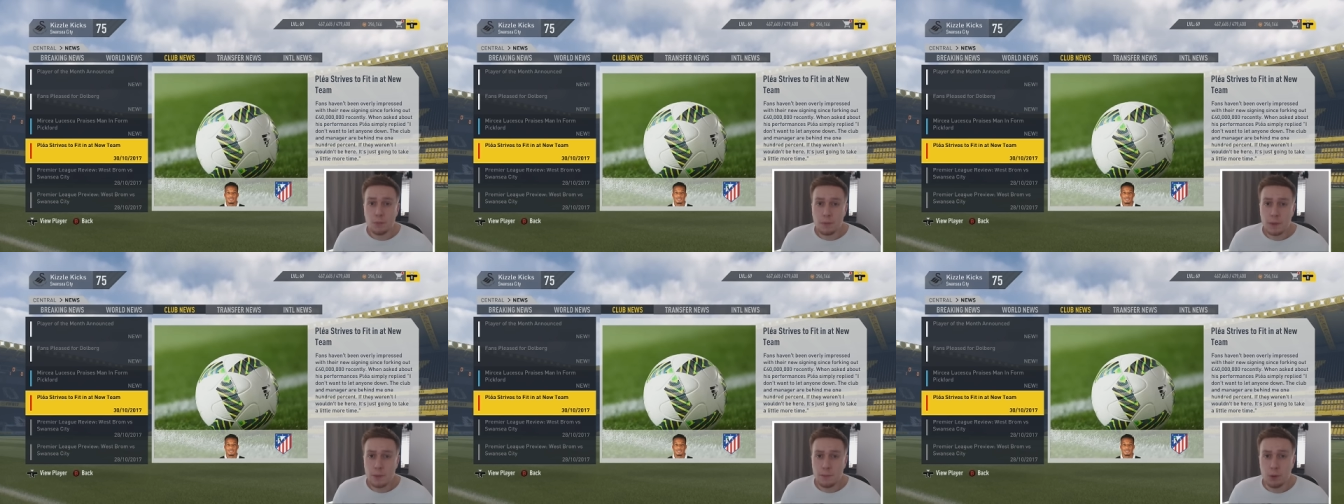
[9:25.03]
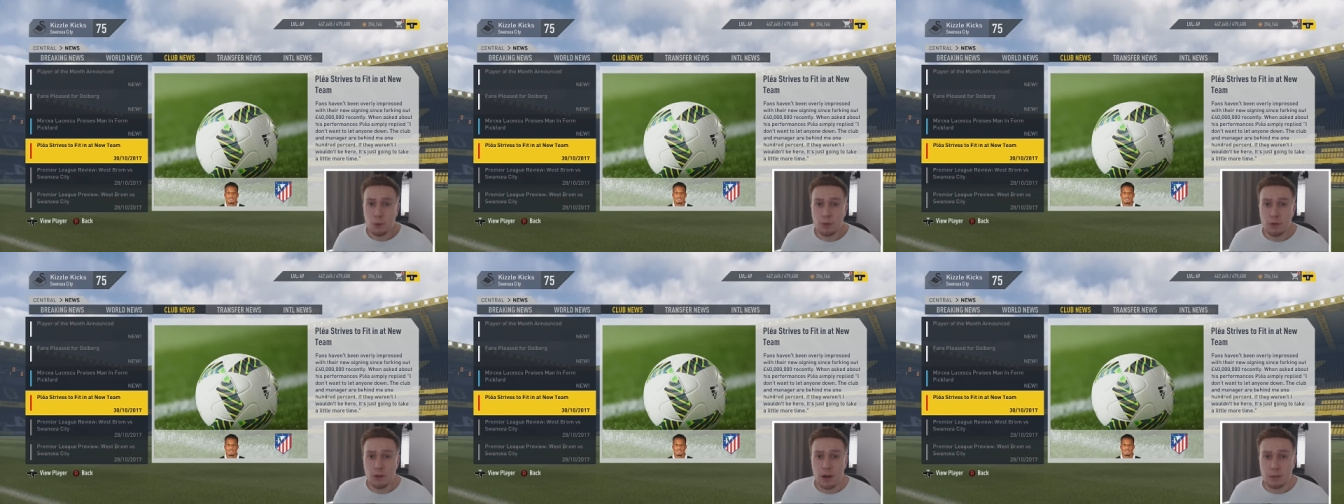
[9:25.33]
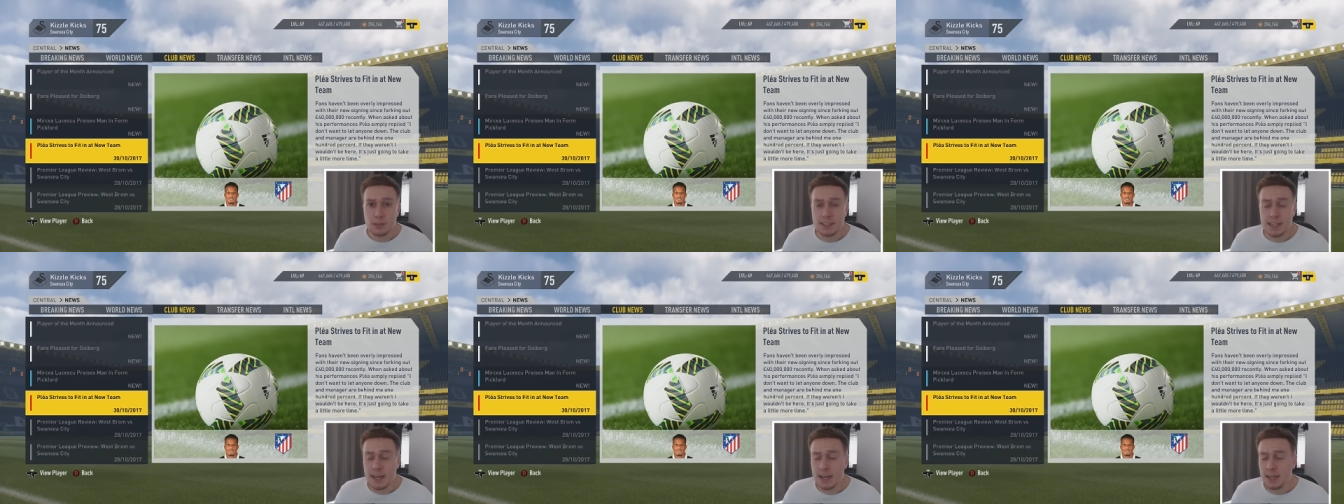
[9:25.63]
lot of people were
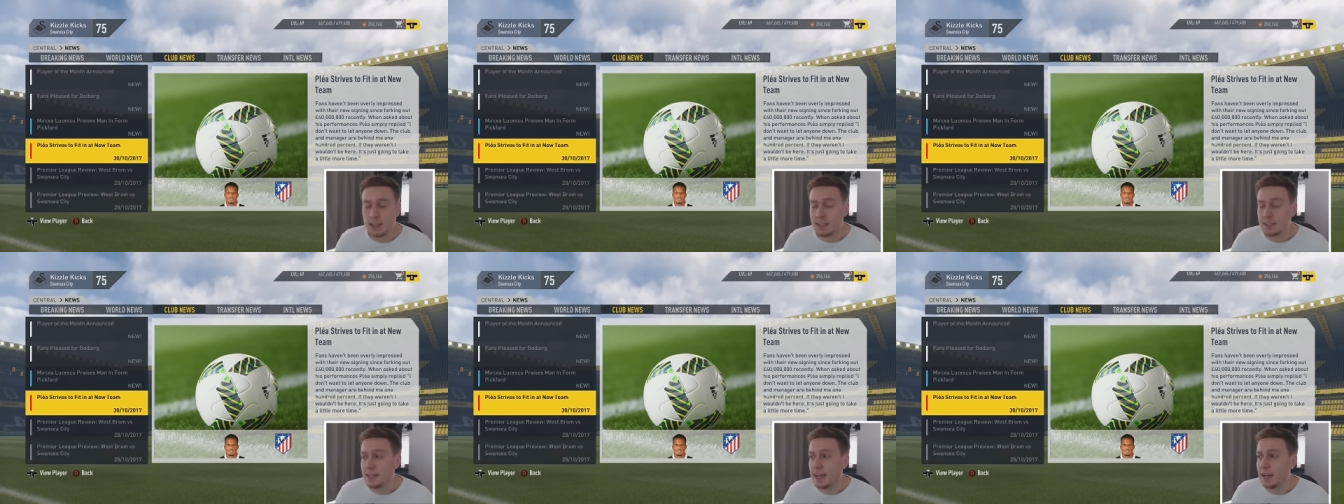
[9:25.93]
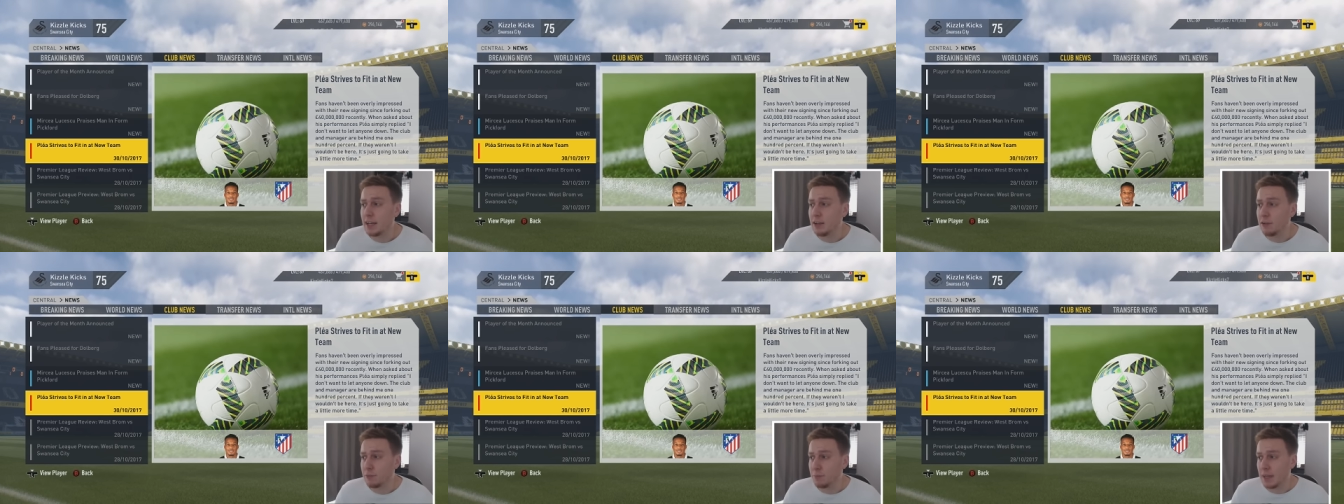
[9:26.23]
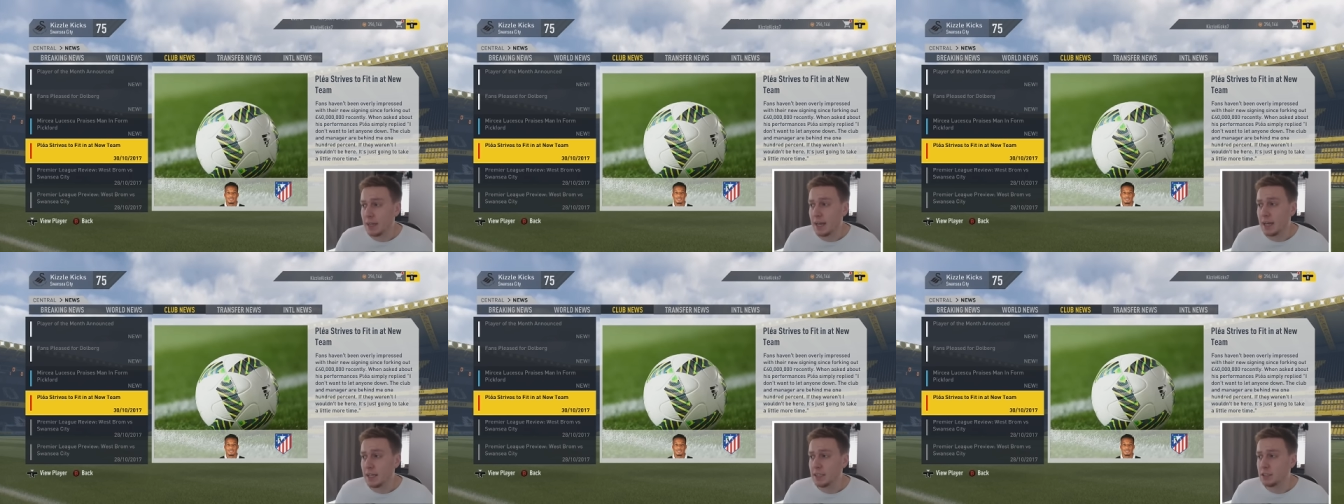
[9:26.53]
upset at the sale of
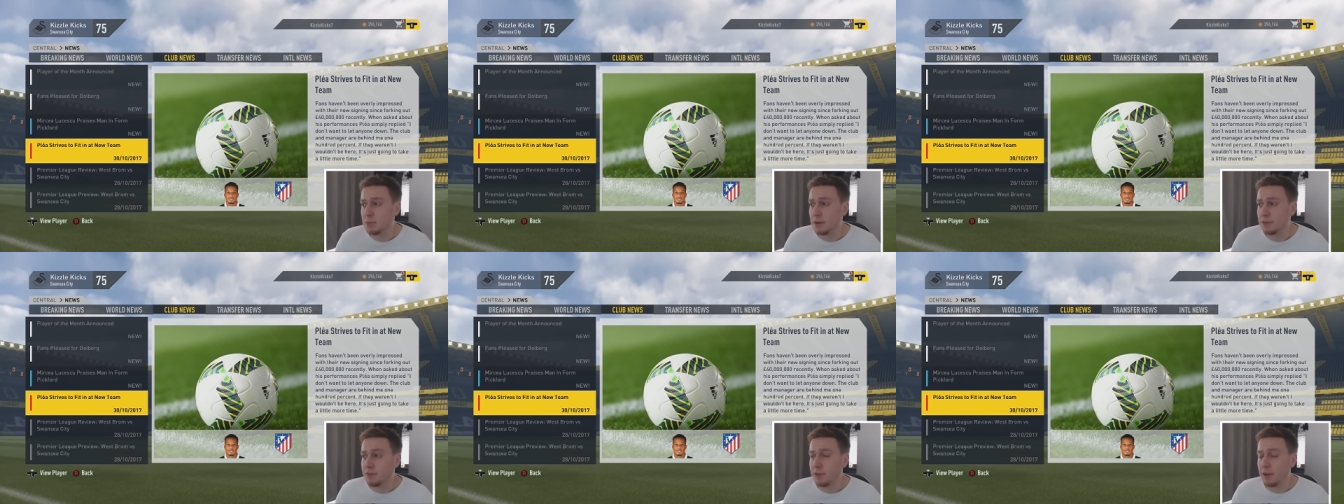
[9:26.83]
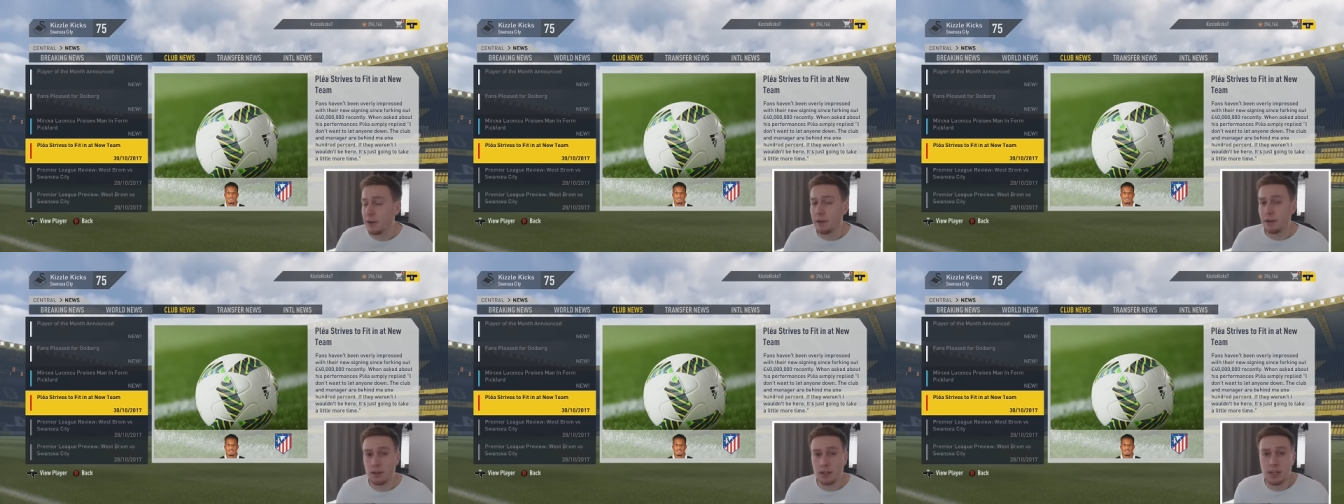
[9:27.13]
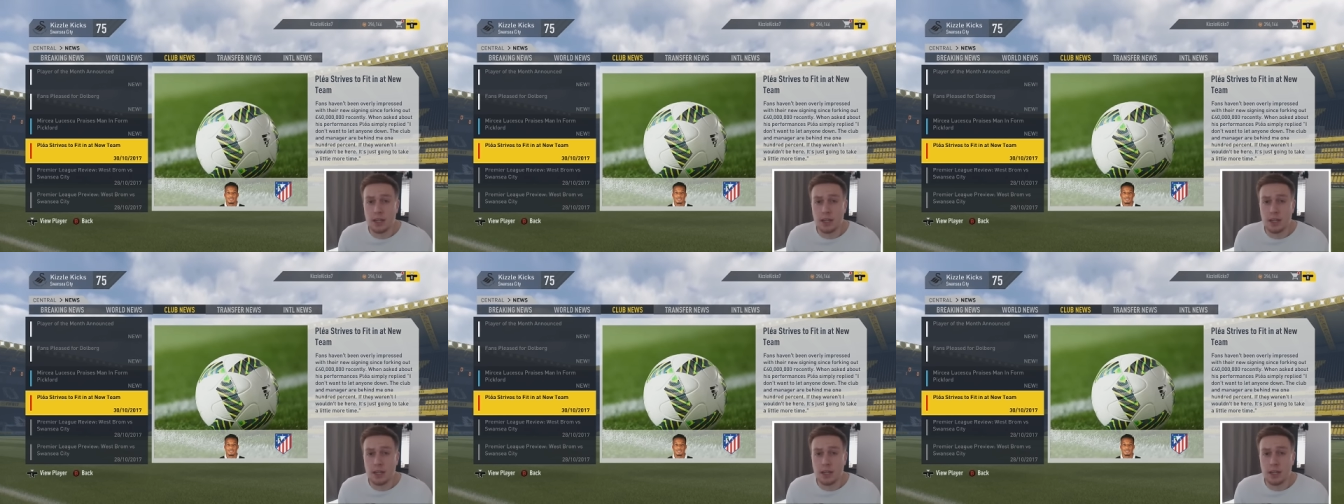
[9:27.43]
Plie, to be fair,